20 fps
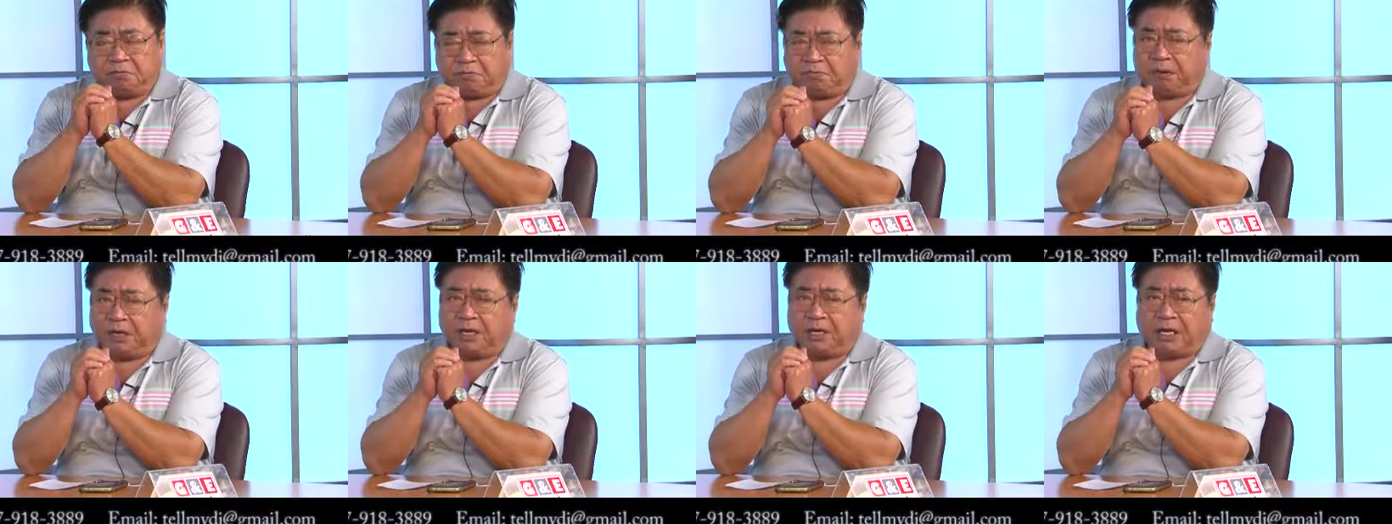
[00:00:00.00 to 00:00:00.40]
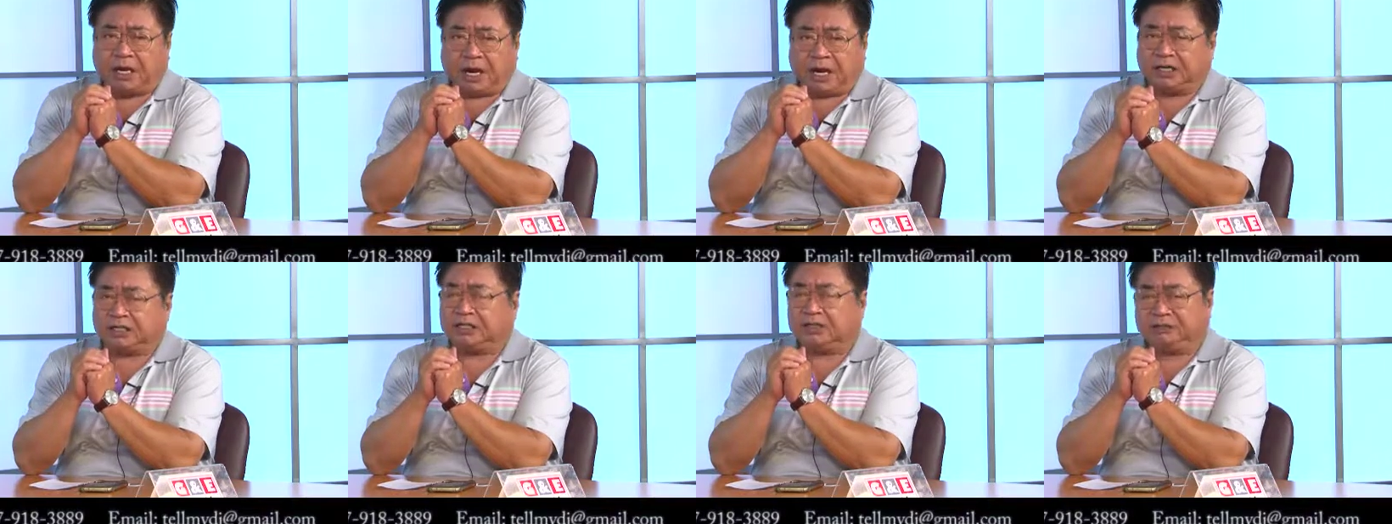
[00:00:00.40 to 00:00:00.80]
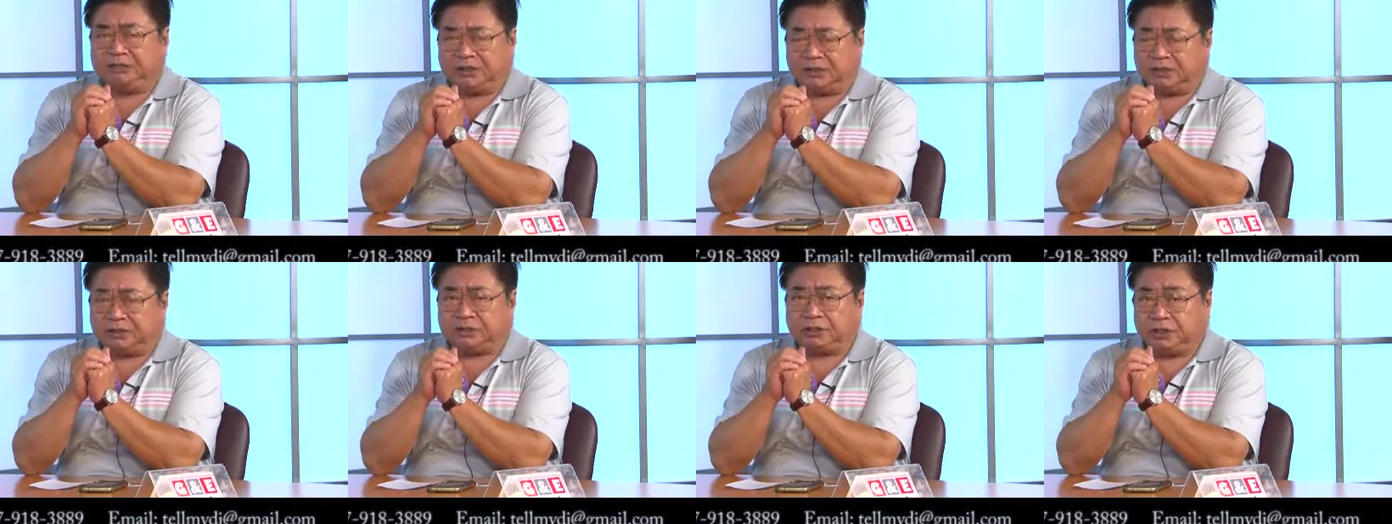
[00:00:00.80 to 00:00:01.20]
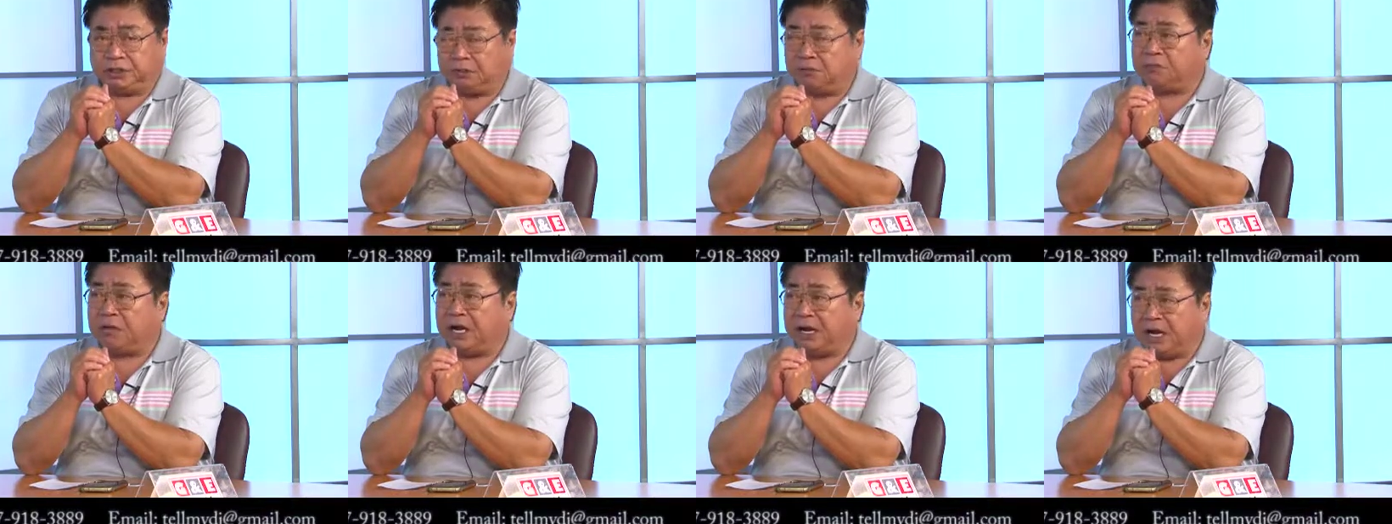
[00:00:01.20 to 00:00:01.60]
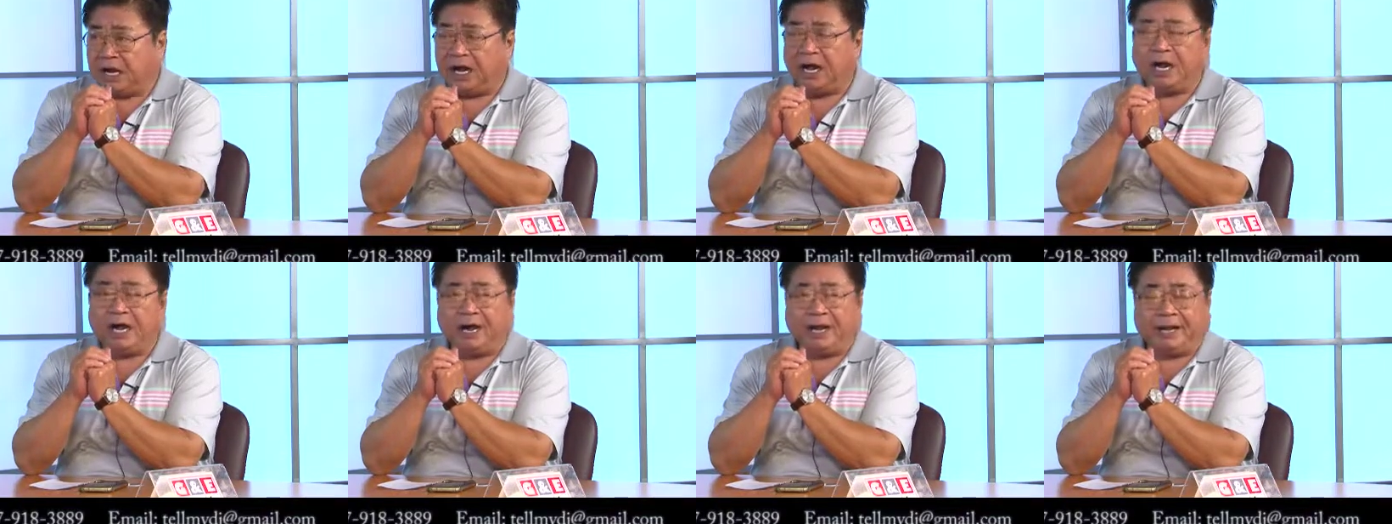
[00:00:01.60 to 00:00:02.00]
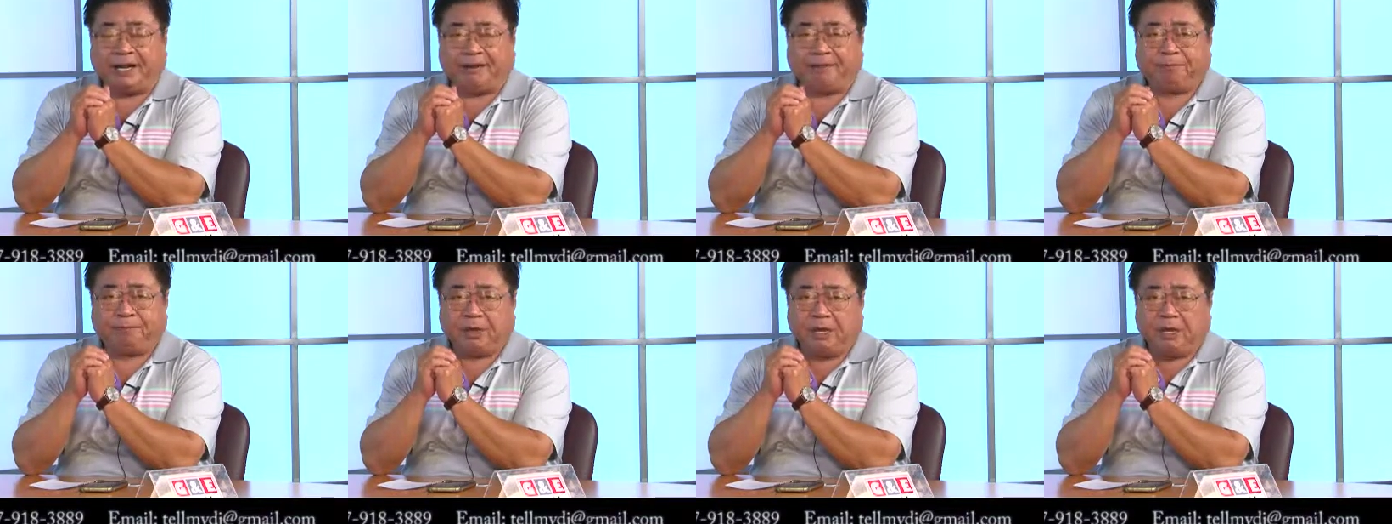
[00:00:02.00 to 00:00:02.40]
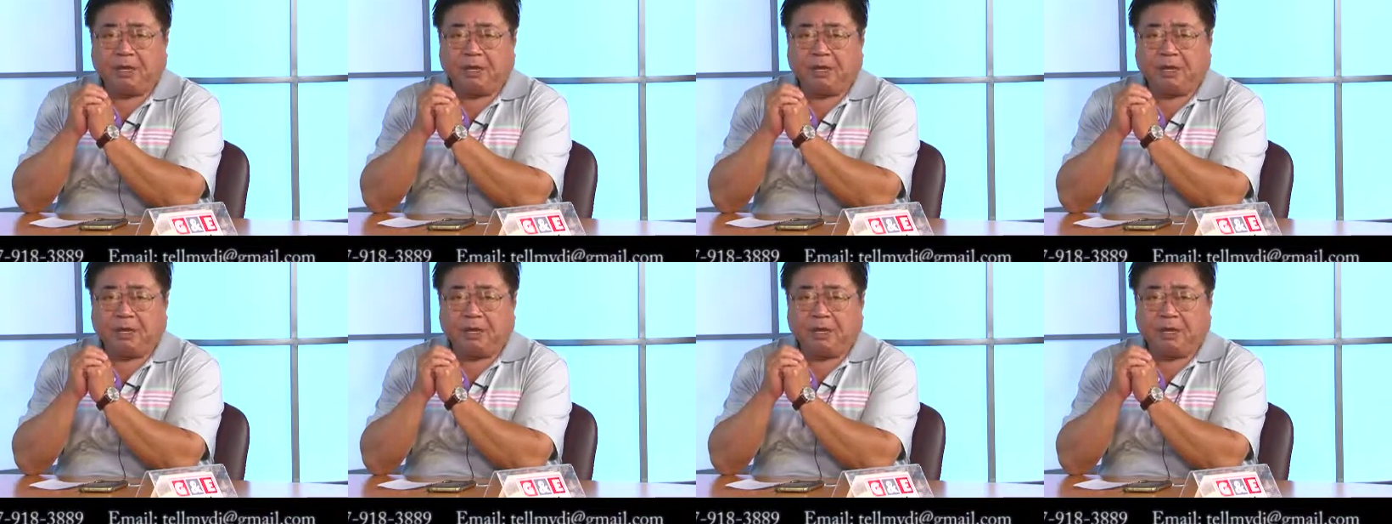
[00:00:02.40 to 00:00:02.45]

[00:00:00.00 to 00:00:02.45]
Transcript: big activists in my eye,